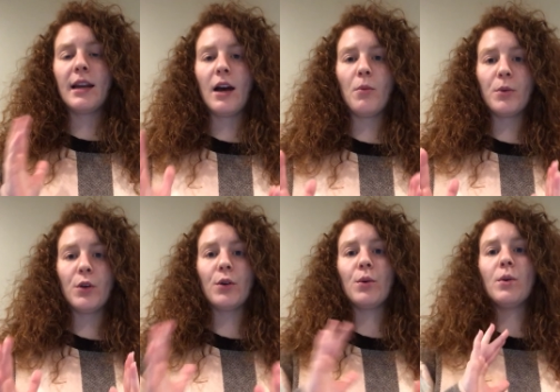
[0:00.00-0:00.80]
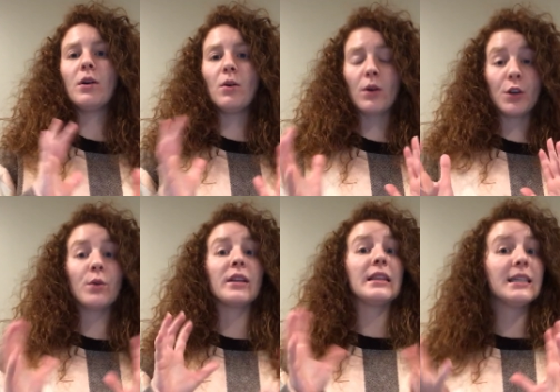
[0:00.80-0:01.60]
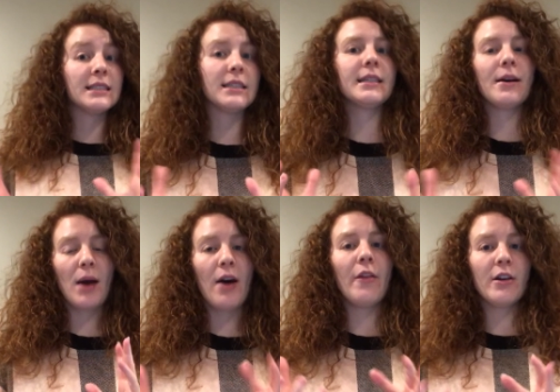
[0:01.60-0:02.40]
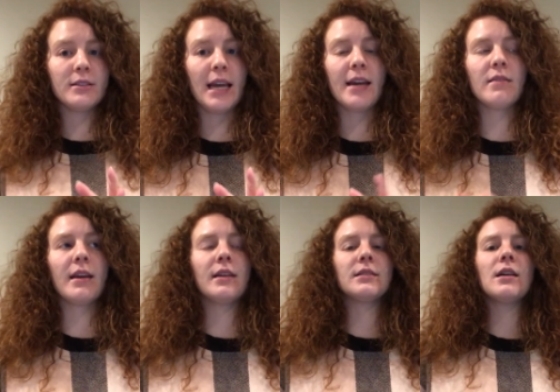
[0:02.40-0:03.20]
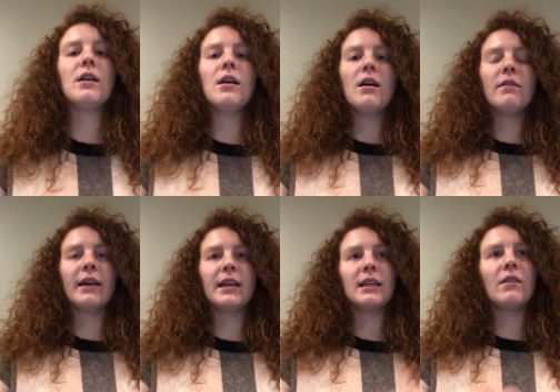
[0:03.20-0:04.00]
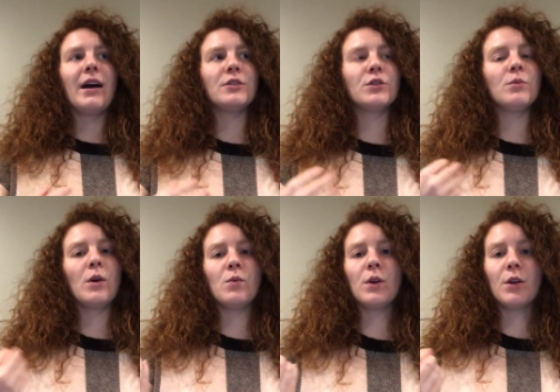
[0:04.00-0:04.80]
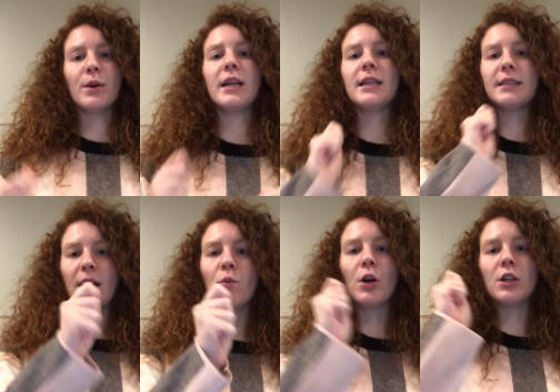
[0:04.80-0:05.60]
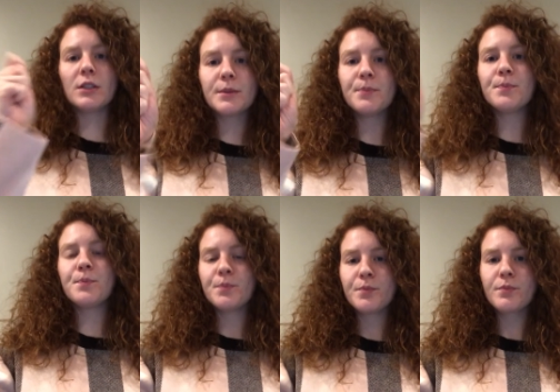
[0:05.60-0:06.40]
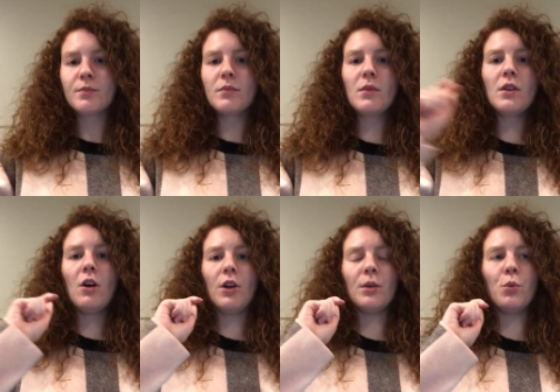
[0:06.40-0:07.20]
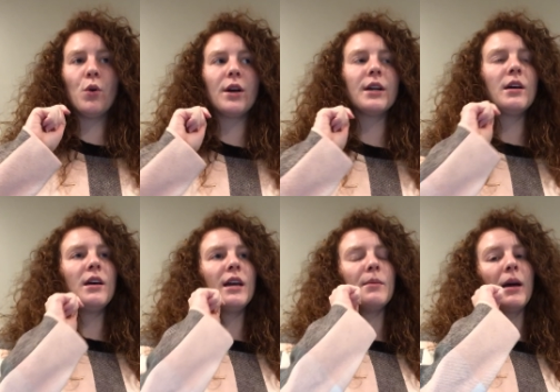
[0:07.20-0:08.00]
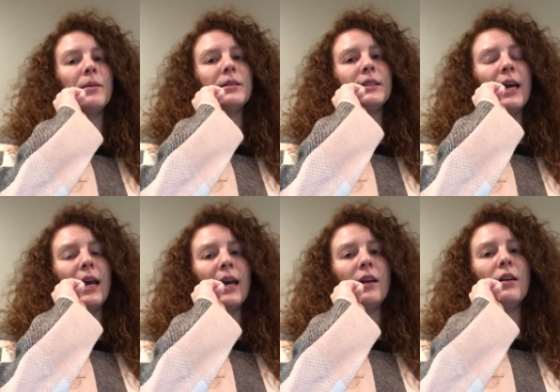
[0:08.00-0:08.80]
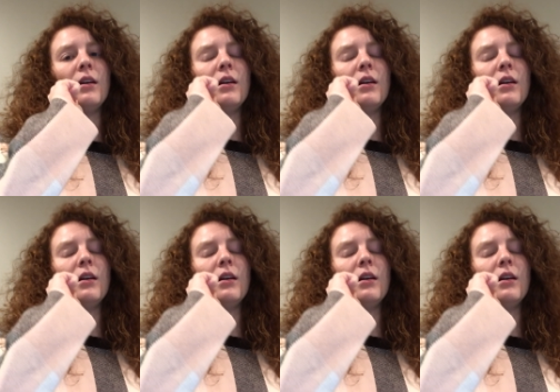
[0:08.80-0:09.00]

help you, or you can listen to how they're saying things. Like in the classroom when we're reading sight words on the board, it might say